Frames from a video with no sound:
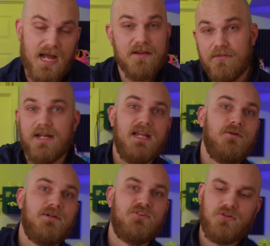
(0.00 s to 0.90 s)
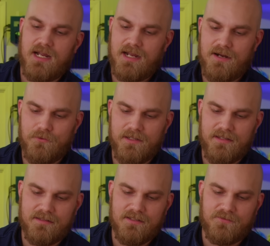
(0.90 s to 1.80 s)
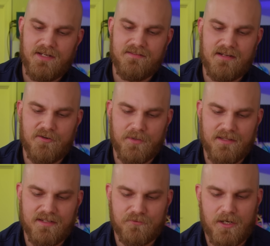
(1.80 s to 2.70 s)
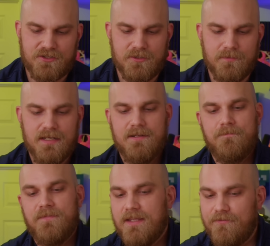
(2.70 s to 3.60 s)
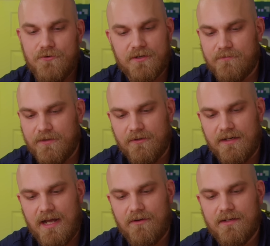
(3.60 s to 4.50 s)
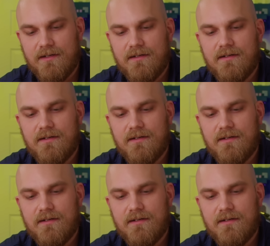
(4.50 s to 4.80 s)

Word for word: I invite anyone to try. I really like these fans. Everybody likes watching them. If you can figure it out,